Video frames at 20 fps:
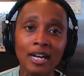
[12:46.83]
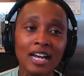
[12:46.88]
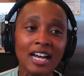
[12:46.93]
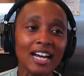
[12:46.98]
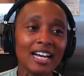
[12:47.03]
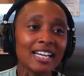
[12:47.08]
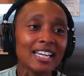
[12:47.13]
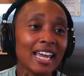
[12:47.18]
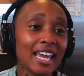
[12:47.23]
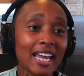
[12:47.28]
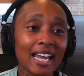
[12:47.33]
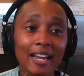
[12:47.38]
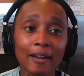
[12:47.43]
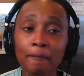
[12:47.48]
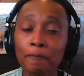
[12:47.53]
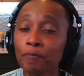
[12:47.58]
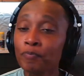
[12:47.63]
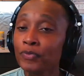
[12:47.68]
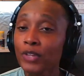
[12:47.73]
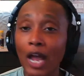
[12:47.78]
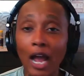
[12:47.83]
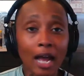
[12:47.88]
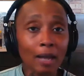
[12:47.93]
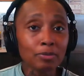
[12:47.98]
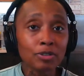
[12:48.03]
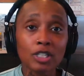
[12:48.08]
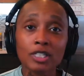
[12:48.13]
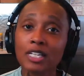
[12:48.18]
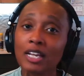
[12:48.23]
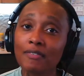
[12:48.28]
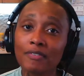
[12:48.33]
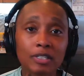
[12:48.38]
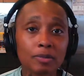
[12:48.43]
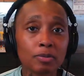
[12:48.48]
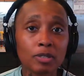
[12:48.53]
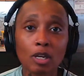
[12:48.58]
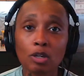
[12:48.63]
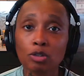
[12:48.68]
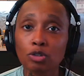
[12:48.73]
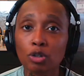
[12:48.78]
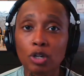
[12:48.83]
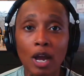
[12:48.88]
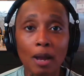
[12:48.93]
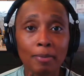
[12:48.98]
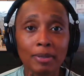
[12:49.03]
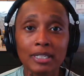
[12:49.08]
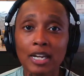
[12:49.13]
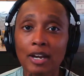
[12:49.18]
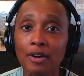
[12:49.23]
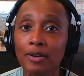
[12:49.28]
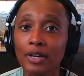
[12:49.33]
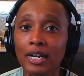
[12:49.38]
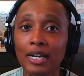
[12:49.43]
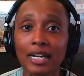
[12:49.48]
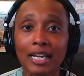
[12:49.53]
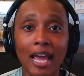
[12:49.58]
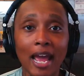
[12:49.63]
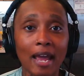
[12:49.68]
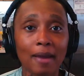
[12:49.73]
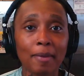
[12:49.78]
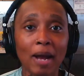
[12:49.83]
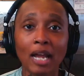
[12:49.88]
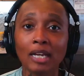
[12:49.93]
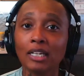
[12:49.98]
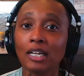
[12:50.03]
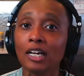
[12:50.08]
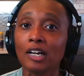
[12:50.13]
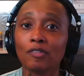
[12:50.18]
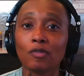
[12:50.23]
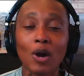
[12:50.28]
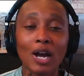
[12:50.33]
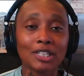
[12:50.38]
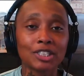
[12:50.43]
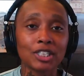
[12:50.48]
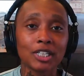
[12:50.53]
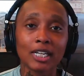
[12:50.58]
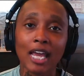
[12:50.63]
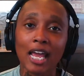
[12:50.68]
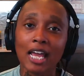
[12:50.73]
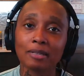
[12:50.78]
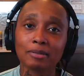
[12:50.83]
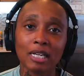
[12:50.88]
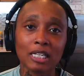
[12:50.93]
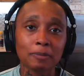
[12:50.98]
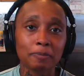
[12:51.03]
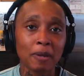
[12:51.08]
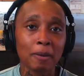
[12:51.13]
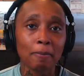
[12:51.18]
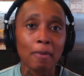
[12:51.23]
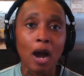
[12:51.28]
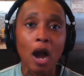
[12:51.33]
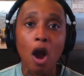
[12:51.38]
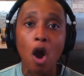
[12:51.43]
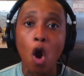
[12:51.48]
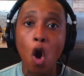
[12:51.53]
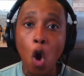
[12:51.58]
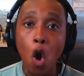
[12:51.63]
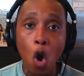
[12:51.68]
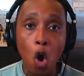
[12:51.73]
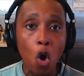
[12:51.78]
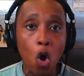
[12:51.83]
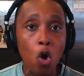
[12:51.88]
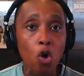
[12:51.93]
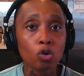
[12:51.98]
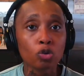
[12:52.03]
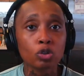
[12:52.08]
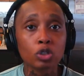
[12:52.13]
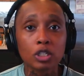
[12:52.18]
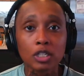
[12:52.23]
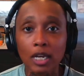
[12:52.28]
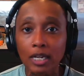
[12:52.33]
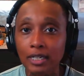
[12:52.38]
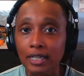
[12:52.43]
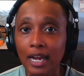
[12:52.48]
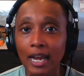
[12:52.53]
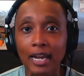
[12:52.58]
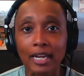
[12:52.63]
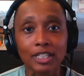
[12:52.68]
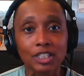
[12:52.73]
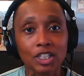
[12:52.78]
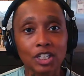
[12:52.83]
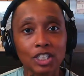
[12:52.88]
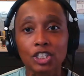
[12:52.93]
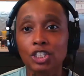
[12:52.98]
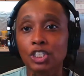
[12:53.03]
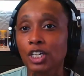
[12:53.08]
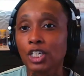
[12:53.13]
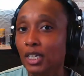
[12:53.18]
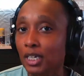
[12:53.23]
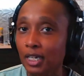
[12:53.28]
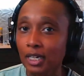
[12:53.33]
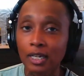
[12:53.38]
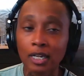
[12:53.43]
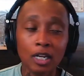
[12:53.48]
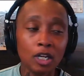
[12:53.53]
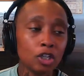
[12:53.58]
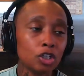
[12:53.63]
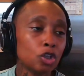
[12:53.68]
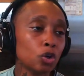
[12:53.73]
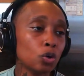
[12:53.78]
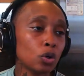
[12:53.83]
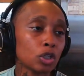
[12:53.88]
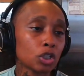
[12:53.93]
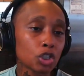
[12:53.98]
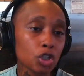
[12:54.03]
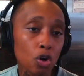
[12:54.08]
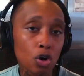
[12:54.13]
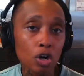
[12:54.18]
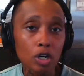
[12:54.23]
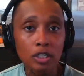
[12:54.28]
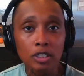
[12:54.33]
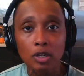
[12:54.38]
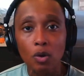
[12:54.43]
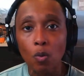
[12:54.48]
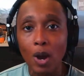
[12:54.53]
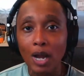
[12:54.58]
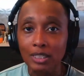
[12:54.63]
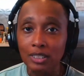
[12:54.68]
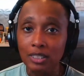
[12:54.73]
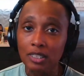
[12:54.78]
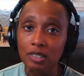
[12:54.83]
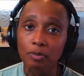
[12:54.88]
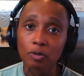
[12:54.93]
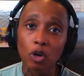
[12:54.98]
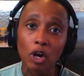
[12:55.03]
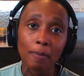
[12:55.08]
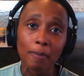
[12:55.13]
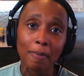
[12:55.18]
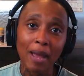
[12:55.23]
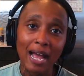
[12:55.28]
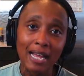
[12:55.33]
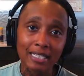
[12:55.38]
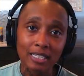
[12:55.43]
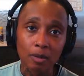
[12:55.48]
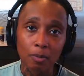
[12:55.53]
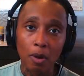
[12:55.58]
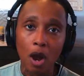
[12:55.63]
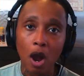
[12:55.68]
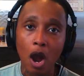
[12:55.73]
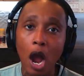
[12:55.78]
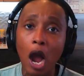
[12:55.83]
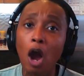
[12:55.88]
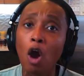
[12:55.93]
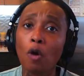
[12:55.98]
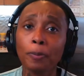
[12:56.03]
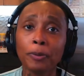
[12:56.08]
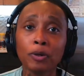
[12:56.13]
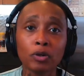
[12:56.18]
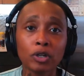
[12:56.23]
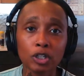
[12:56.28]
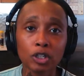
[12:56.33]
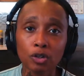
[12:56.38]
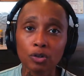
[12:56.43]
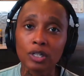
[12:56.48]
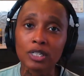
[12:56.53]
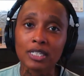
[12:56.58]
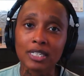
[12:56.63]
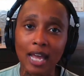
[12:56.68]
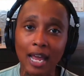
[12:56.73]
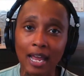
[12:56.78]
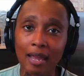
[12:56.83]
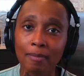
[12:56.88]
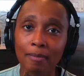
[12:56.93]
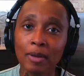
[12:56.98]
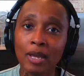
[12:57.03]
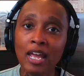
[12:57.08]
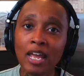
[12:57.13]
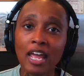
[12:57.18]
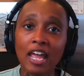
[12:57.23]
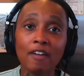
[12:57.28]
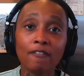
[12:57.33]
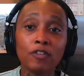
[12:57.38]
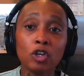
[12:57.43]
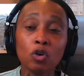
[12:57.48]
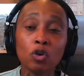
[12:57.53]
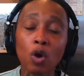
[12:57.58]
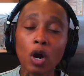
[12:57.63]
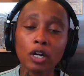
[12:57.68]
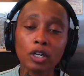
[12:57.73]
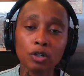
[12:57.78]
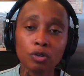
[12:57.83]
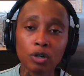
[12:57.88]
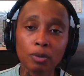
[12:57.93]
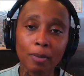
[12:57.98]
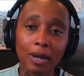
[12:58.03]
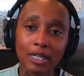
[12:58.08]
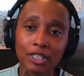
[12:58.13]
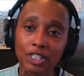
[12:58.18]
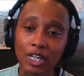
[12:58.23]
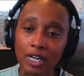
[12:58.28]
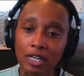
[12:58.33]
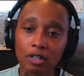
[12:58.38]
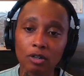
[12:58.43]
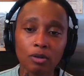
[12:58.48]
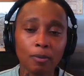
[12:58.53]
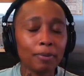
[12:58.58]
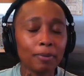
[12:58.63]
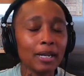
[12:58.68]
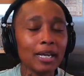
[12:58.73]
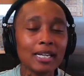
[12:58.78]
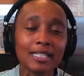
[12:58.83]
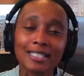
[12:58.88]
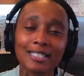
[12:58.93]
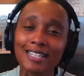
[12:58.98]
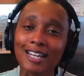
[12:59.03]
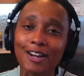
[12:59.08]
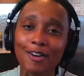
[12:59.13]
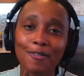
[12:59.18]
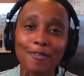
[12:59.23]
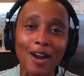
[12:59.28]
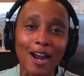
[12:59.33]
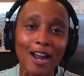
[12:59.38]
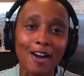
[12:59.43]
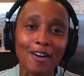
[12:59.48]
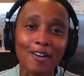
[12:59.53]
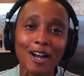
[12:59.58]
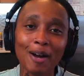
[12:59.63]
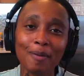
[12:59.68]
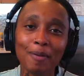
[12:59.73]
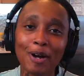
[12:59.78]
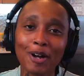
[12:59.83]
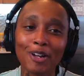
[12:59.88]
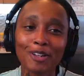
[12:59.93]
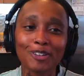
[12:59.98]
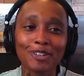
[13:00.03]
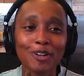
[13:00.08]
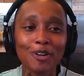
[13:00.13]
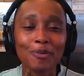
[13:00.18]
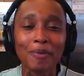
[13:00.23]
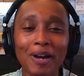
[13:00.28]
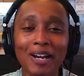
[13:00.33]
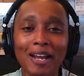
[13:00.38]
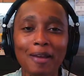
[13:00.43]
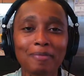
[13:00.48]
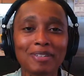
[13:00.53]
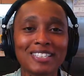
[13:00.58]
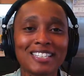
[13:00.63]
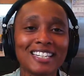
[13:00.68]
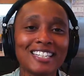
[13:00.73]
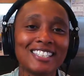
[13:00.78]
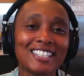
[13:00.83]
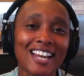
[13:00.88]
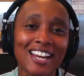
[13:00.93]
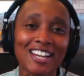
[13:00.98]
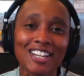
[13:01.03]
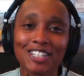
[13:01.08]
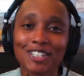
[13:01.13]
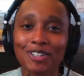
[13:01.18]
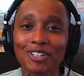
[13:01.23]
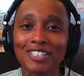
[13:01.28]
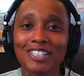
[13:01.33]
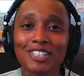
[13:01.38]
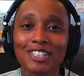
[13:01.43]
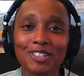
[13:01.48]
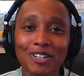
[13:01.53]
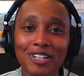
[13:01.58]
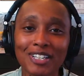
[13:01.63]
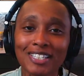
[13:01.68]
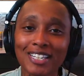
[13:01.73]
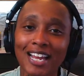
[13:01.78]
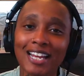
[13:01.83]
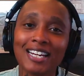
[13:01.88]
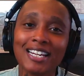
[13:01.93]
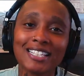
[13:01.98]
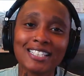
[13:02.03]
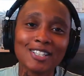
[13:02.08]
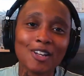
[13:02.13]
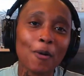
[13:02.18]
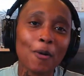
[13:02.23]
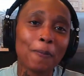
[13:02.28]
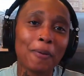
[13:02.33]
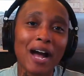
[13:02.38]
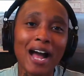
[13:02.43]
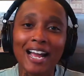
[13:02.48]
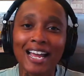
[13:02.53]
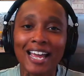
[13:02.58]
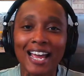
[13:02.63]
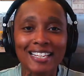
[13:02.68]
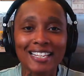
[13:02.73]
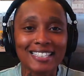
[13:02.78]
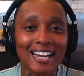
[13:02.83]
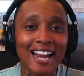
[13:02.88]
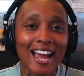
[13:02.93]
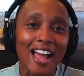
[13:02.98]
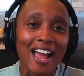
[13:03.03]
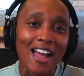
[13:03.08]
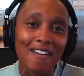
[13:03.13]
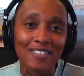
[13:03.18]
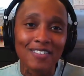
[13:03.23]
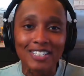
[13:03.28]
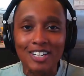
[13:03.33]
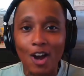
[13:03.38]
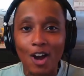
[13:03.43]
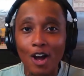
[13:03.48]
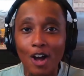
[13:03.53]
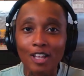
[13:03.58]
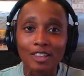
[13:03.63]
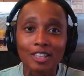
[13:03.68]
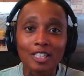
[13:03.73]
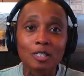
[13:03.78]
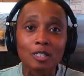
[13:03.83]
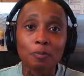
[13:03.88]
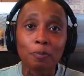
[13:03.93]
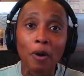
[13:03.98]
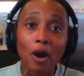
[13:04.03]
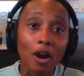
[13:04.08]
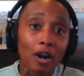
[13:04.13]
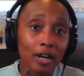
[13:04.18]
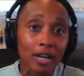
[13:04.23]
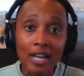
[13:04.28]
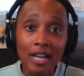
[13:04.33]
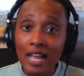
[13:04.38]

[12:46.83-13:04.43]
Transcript: Again, I'm just giving some social commentary of the game. I love watching the games. I spent my whole Sunday just chilling, doing chores, and watching some great basketball. I hope you can do the same. If you are new to my channel, please stick around. Come on through. name is DJ Treacy Treese, and this little podcast that I have is called The Spark.